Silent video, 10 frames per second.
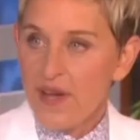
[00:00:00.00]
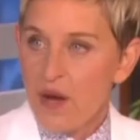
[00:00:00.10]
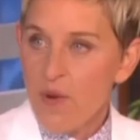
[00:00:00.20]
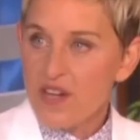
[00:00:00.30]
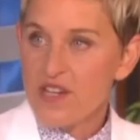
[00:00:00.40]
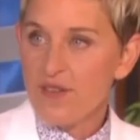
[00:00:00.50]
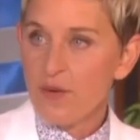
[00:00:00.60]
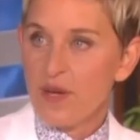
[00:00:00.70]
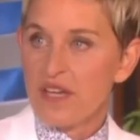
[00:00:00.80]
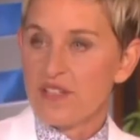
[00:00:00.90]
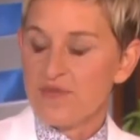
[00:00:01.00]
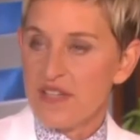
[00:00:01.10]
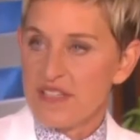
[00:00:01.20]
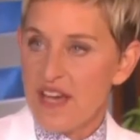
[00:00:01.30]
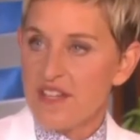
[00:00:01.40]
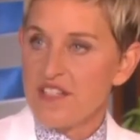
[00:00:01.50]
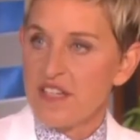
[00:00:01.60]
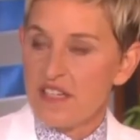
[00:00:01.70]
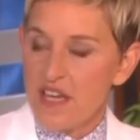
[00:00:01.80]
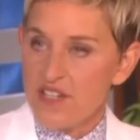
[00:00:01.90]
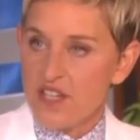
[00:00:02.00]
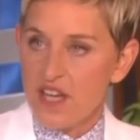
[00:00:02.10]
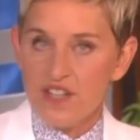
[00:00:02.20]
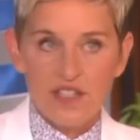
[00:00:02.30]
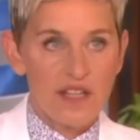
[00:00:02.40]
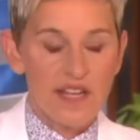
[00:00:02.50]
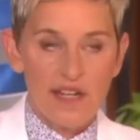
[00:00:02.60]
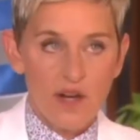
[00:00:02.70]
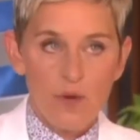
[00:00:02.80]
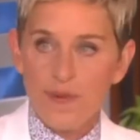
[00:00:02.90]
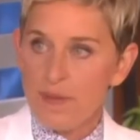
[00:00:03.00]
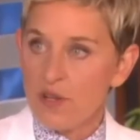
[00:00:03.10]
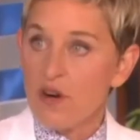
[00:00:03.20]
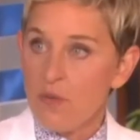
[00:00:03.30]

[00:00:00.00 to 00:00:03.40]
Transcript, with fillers: way. I watch every week. It's fantastic well, and you. educational, I and I hope people